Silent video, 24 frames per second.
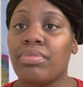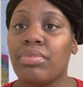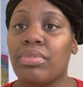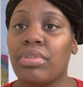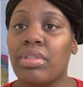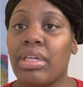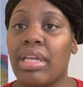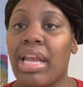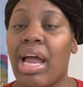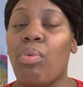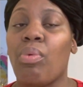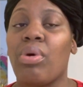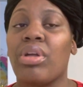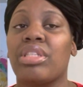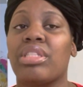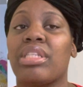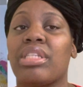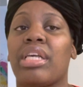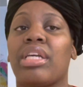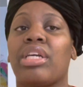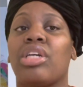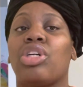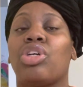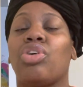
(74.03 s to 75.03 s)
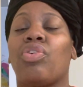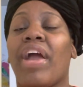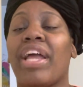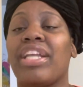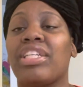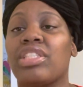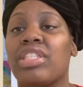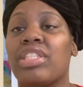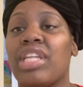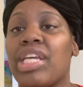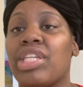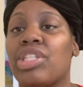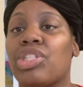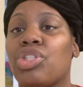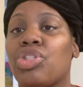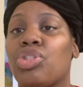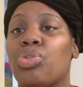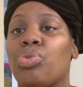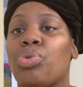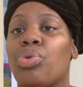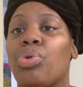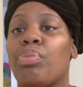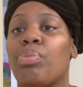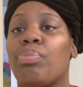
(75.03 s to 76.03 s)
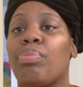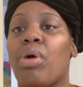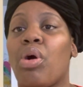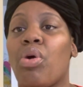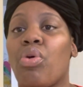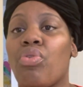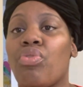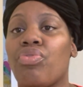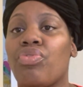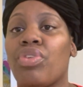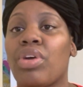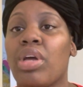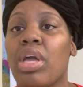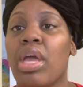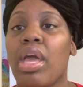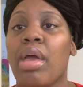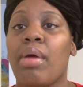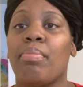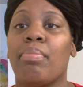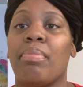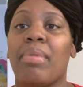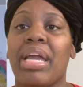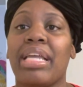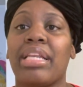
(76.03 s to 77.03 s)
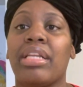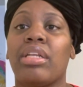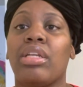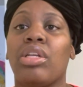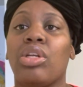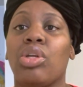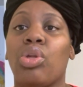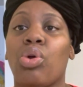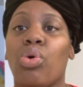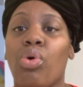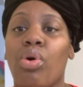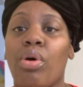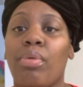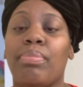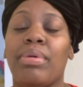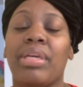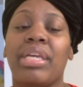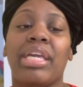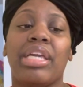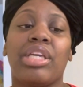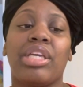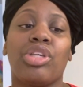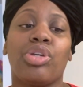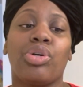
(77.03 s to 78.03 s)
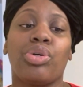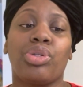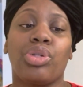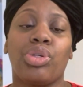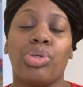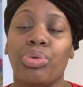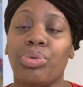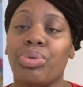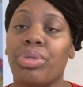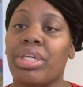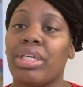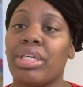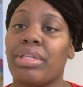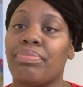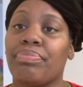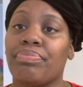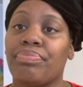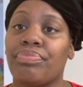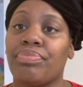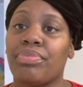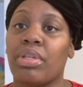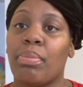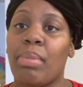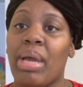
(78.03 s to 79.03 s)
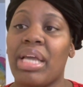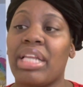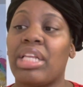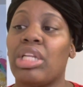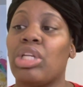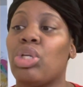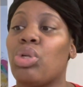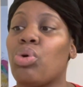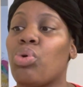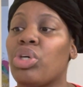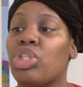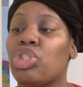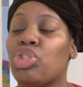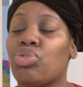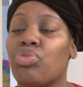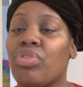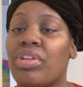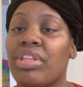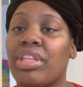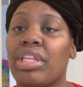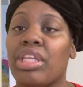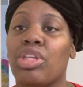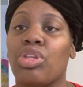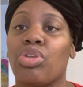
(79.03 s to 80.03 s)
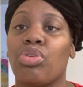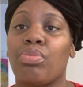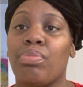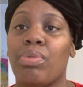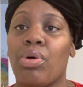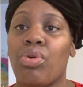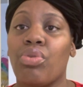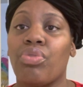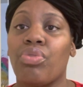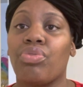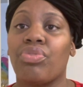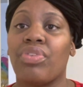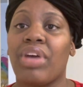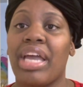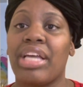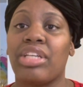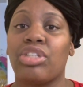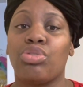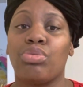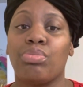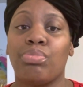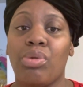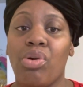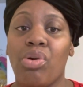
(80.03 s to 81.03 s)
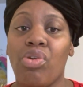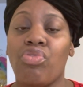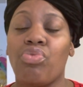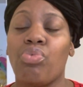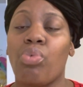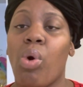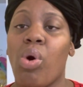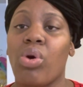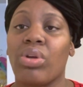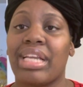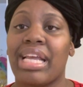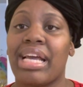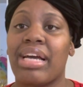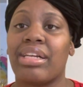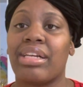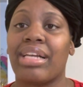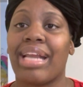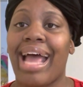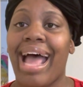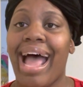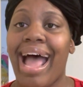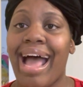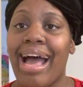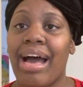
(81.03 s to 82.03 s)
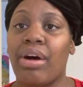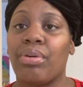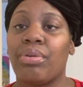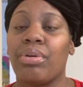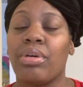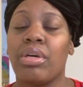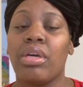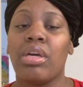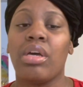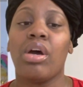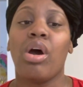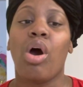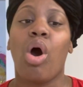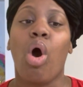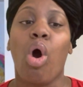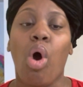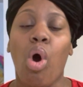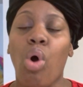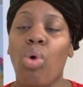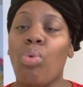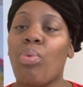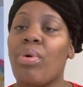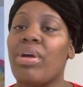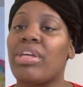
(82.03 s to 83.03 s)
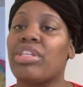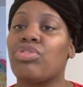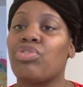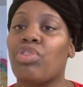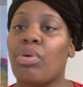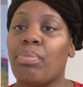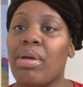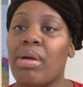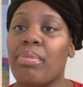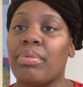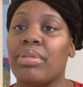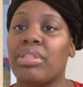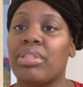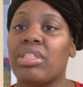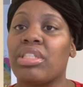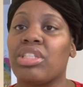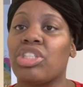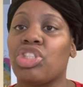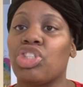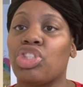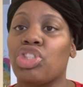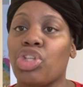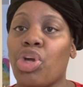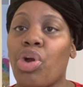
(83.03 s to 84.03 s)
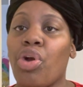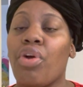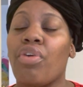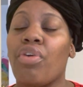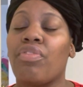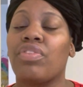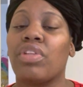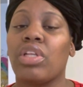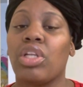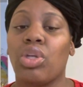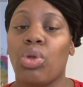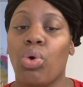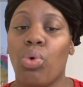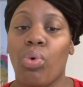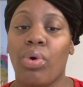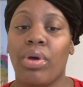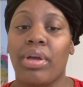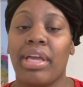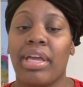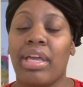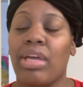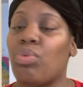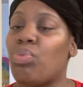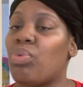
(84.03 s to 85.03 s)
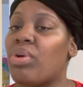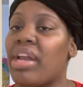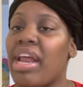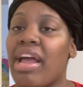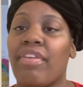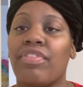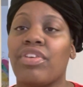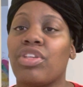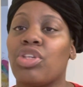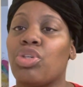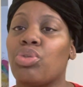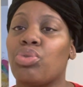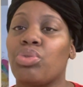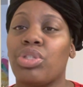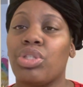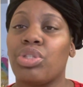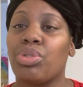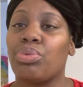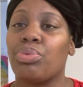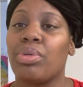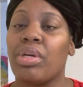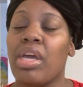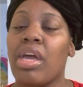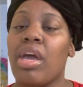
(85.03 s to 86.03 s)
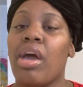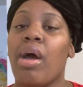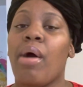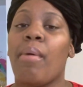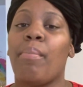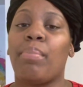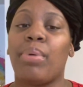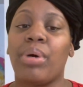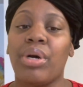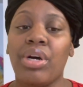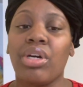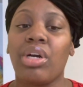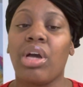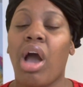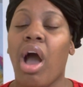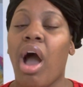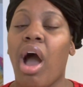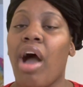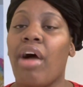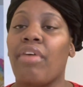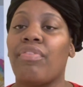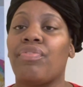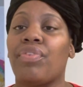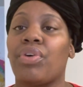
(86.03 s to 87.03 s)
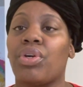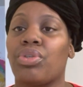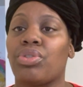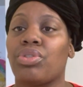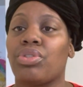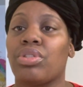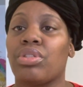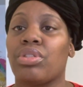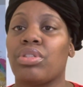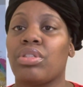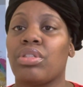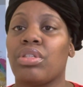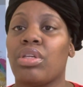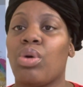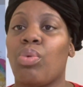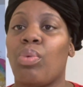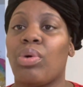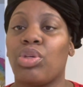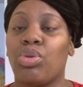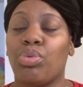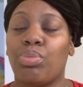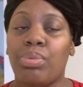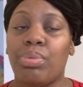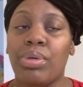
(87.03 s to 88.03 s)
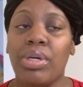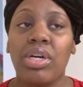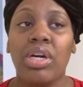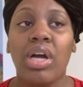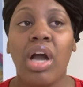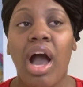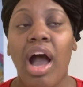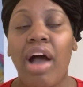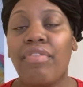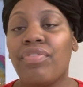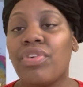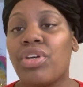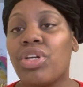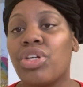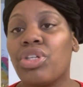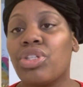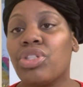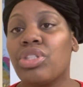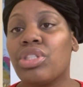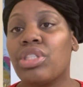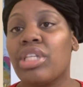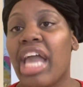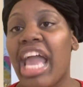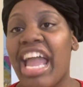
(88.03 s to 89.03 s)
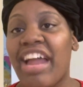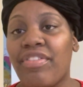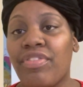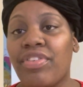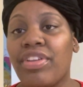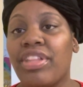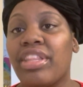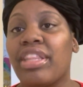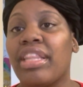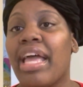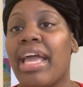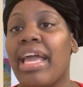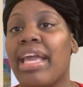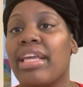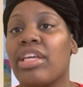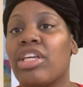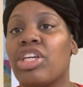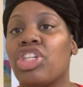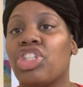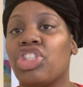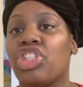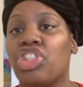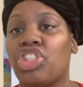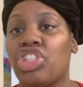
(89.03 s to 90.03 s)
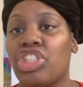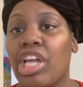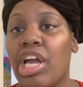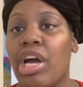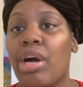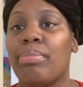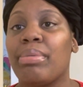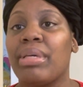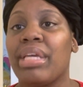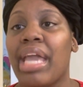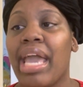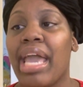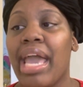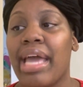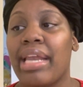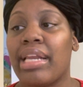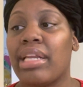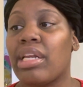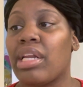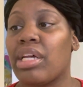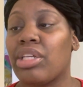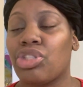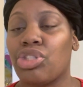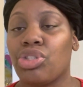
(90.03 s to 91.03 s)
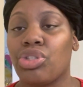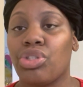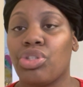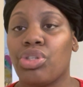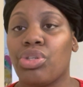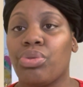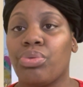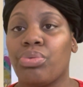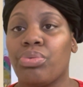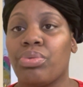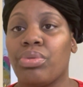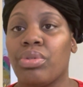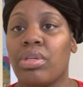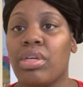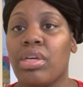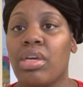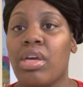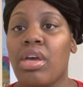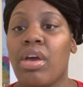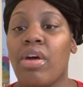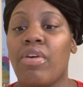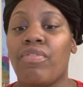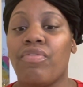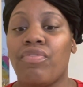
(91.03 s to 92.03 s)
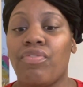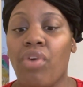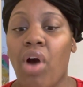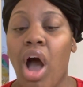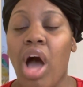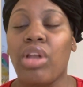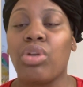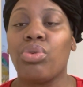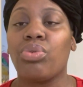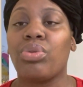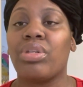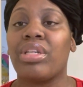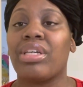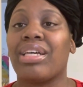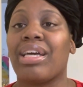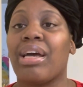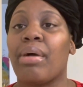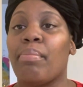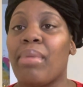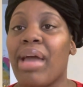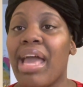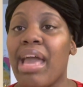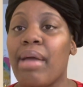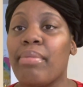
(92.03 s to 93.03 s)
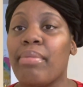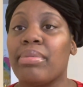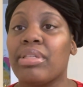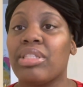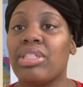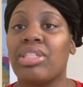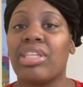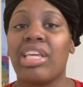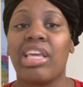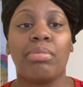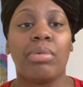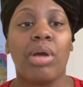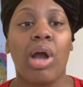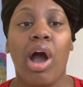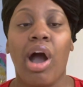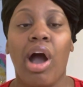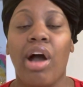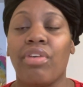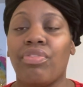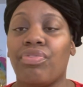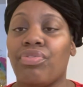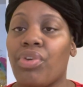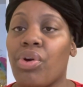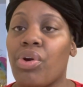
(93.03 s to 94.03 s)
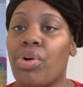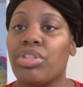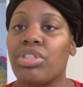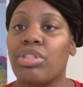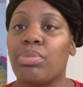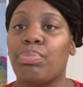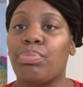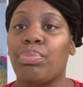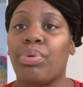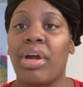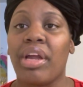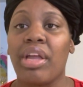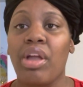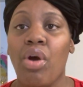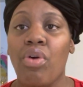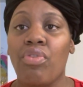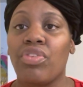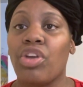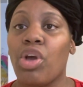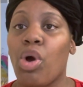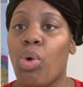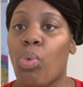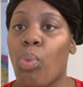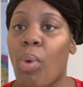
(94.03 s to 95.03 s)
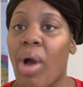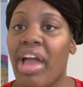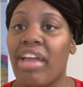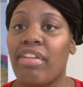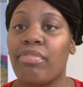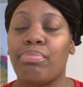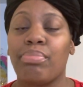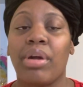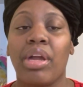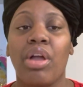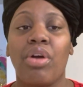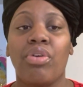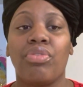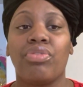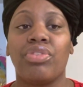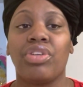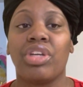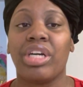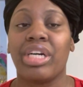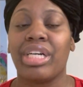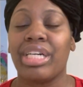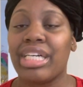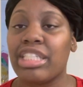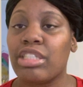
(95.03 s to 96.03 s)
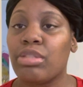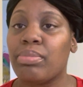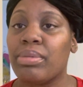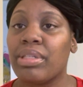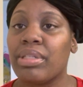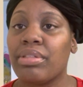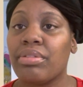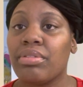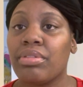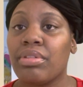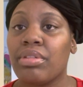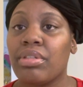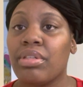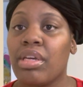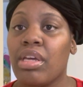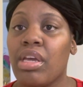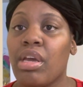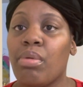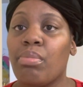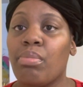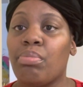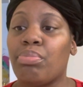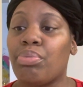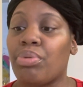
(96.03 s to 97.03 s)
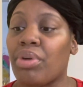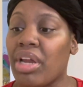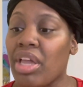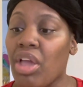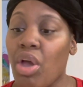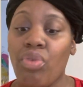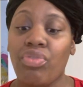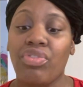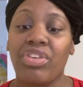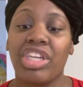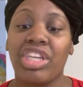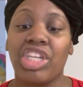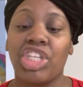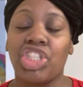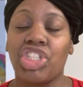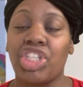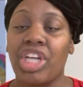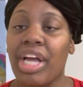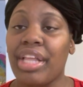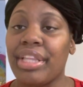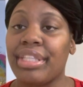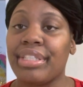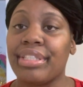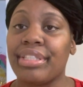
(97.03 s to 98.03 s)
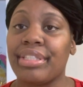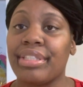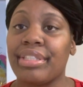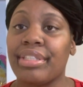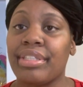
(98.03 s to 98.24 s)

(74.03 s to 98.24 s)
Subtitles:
And I want to say congratulations to you both. May the Lord be in your union. May the Lord strengthen you both as you both walk down the aisle. Always remember to serve the Lord. And whatever you do, put God first. When you put God first, everything shall be added unto you. Follow the commandments. Keep God first. Pray over your wife. Pray over your husband. Pray over each other.